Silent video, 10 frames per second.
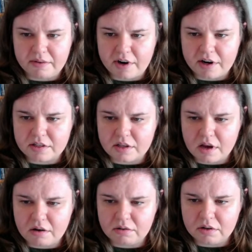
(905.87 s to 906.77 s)
very
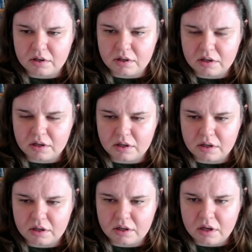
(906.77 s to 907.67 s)
slow.
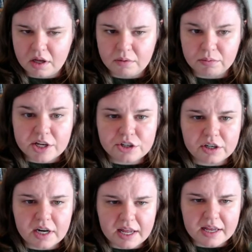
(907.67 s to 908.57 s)

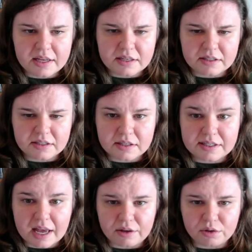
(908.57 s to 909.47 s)
Blanchard is
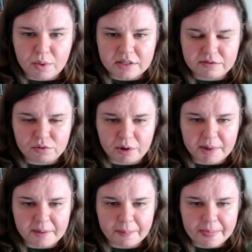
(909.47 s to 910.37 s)
southwest of
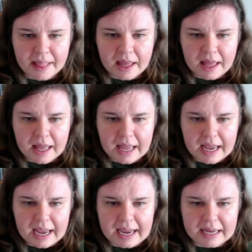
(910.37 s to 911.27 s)
Norman.
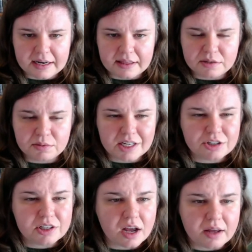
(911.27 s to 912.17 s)
And this one's
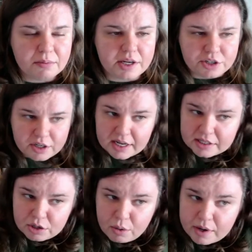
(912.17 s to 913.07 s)
actually not in Blanchard.
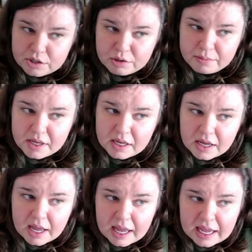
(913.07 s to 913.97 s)
It's going to
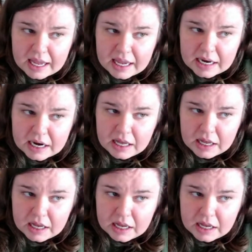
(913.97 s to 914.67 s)
be in